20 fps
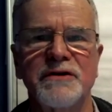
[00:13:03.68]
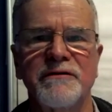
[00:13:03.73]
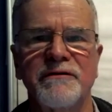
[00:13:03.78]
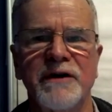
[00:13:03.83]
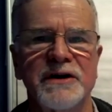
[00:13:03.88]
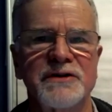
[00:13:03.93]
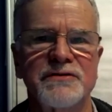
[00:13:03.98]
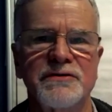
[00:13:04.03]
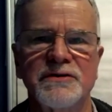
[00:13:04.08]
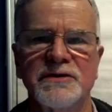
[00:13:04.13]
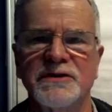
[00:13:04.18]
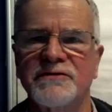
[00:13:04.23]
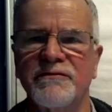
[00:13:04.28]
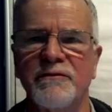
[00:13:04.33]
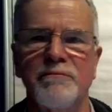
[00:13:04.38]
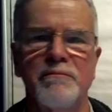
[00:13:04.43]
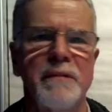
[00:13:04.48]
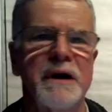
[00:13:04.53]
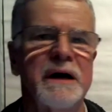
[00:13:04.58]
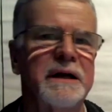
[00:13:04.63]
veterans
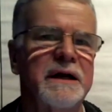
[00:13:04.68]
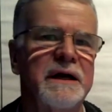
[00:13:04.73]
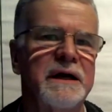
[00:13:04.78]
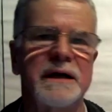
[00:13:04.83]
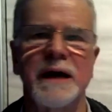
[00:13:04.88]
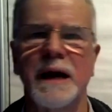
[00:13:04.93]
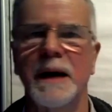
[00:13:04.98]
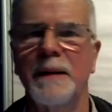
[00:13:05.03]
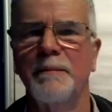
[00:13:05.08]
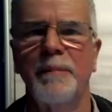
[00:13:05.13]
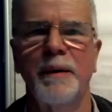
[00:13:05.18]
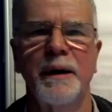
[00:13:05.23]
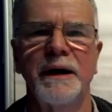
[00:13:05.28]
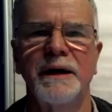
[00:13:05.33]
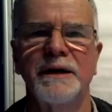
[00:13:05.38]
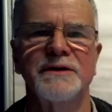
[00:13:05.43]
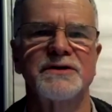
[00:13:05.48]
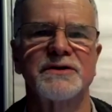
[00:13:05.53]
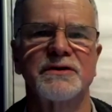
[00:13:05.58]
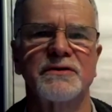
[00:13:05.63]
from many
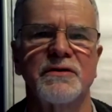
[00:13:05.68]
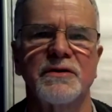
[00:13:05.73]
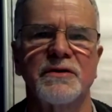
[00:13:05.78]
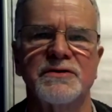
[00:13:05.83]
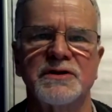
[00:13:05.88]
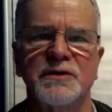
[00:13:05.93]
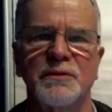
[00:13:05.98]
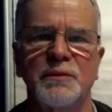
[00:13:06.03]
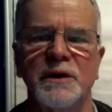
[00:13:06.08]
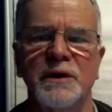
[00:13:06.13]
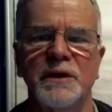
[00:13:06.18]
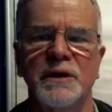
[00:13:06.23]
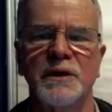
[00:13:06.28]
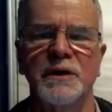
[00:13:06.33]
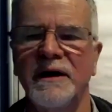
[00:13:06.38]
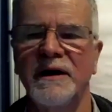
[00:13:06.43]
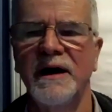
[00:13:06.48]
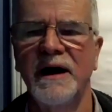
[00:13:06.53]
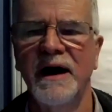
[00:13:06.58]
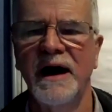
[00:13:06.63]
campaigns across the
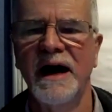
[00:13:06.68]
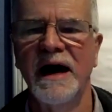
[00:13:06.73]
world